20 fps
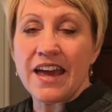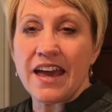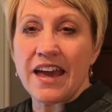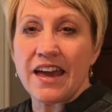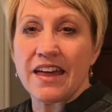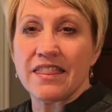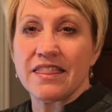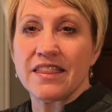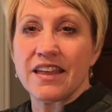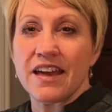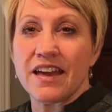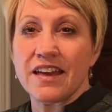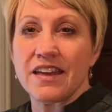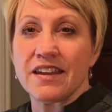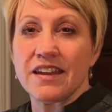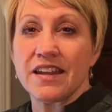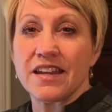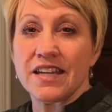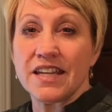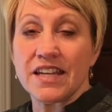and
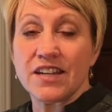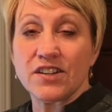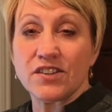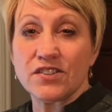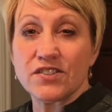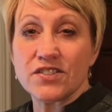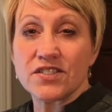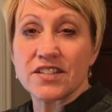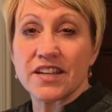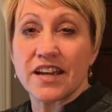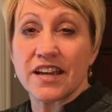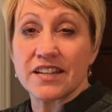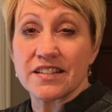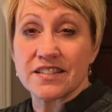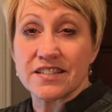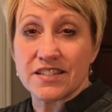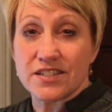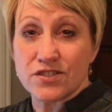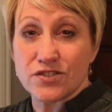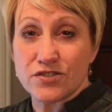then needles and
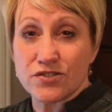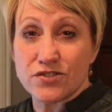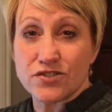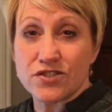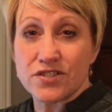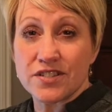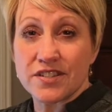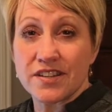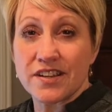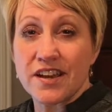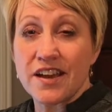scissors.